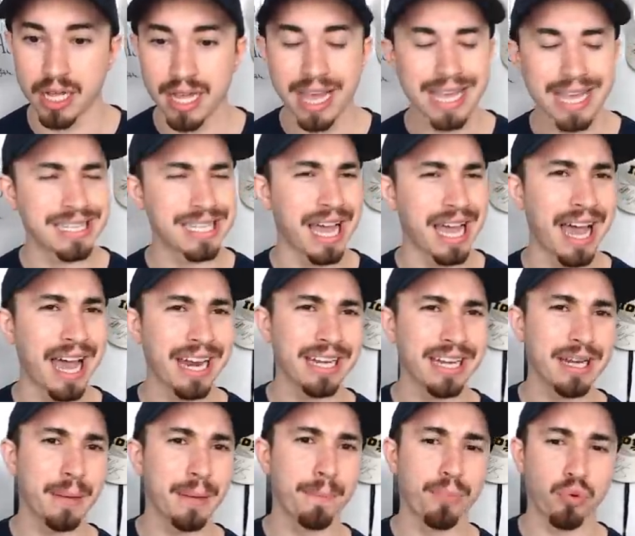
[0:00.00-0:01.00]
has had
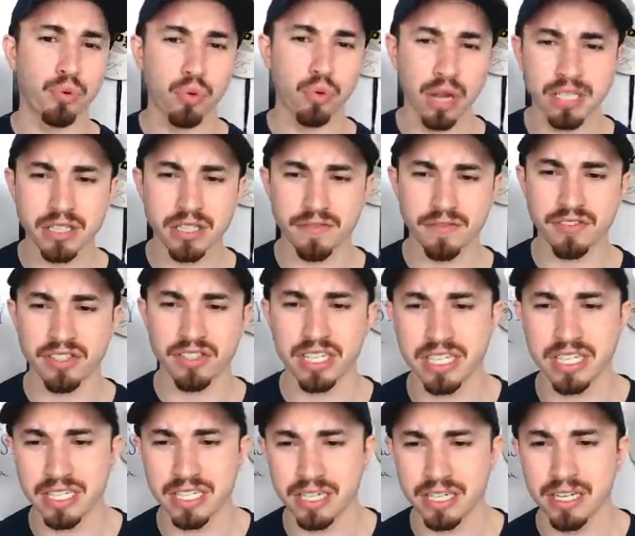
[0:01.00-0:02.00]
an impressive
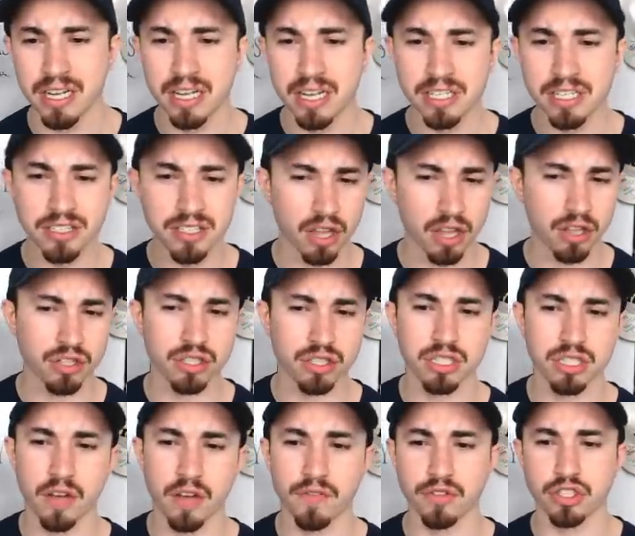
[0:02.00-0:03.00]
season, Southern
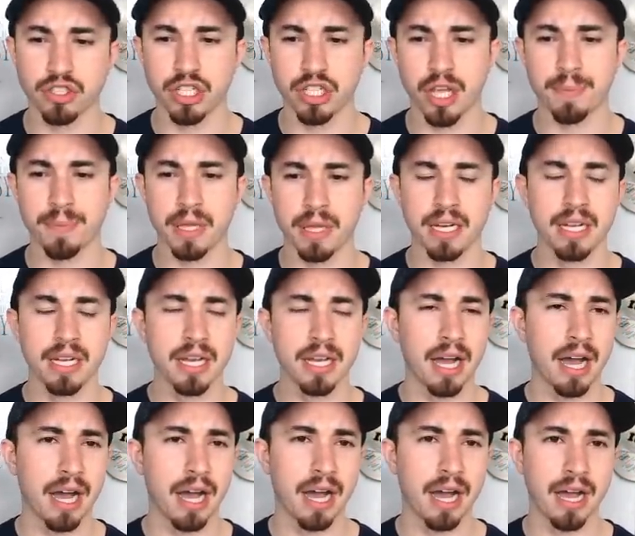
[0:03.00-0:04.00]
Scuffle champion,
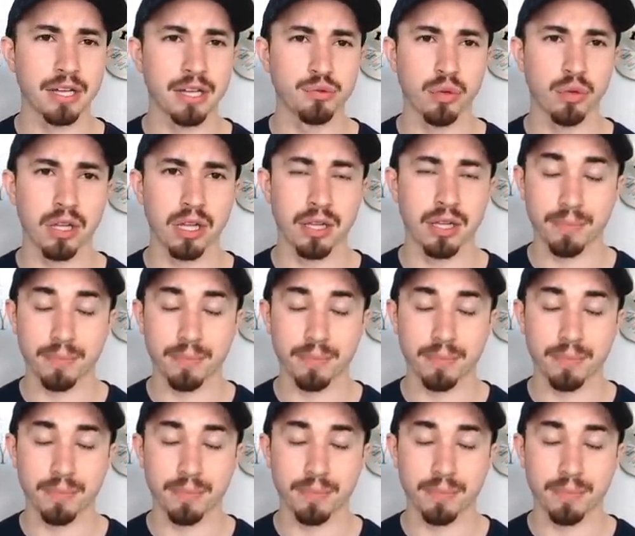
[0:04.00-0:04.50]
uh, as well